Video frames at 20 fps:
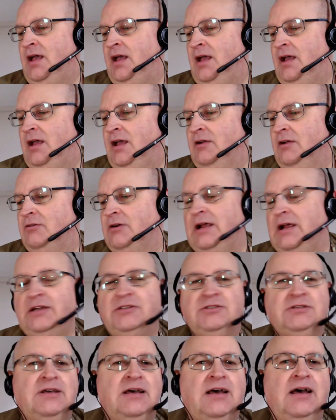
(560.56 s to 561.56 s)

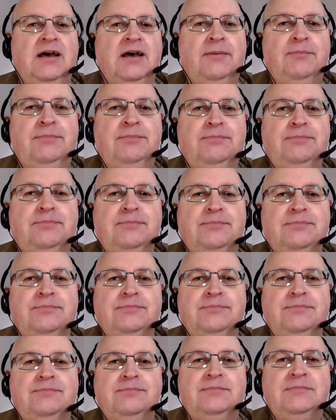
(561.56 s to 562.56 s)
Right. Um,
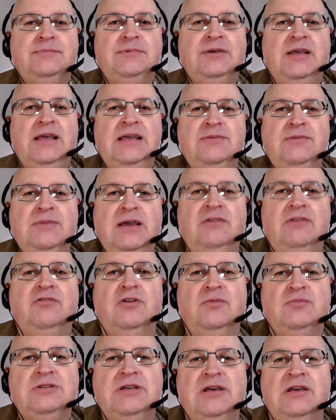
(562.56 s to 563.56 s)
email from
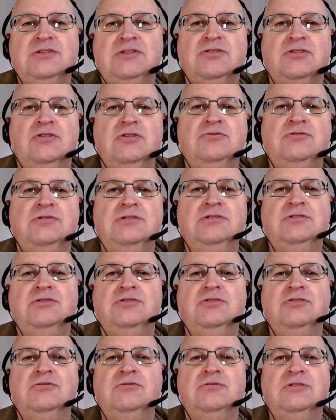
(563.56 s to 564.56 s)
Tesco's
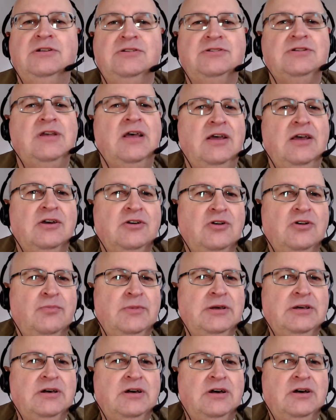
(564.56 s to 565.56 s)
Insurance. Got my
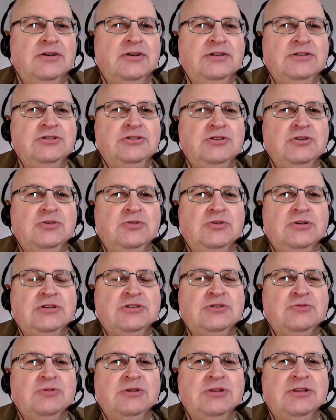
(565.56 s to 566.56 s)
car insurance
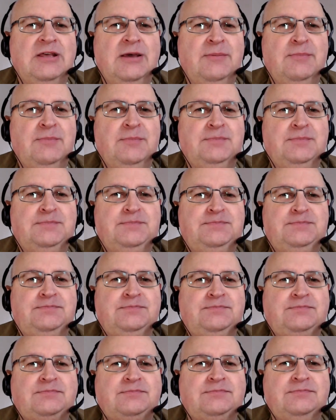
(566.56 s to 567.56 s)
with them.
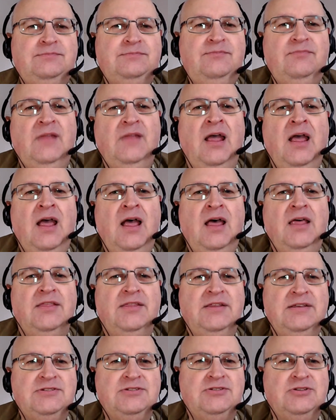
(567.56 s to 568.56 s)

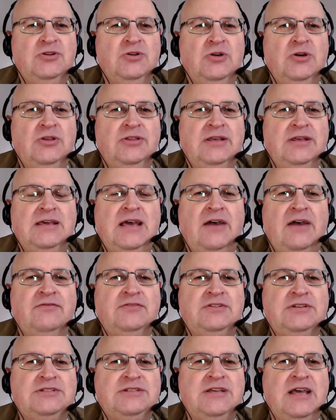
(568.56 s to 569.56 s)
This year, they have
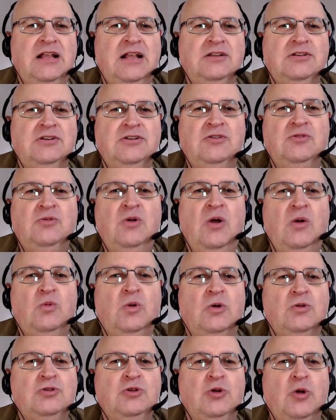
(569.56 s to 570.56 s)
to tell you
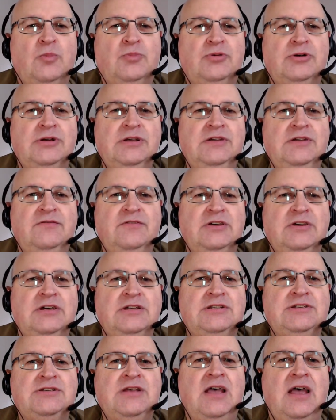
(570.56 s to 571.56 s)
what your
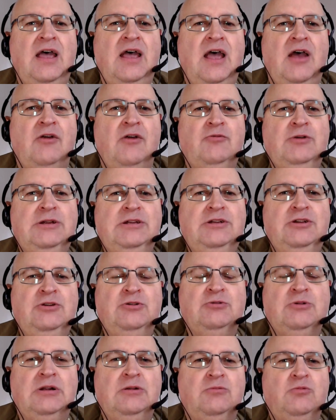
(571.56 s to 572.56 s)
previous
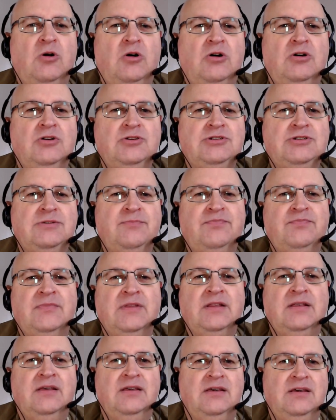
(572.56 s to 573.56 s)
renewal was.
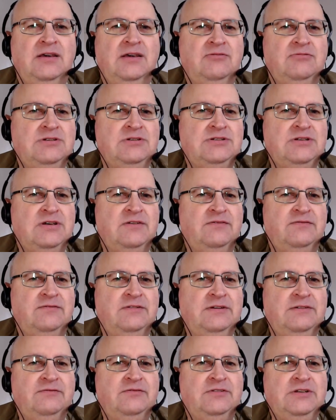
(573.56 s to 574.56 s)
It was a
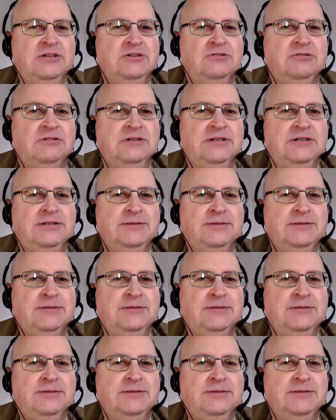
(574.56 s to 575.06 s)
50 quid.